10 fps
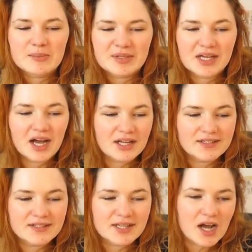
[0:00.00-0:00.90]

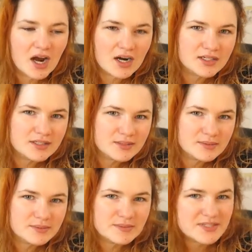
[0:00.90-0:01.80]
Behind the Art
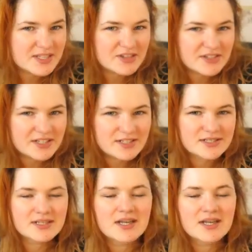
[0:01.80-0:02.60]
series.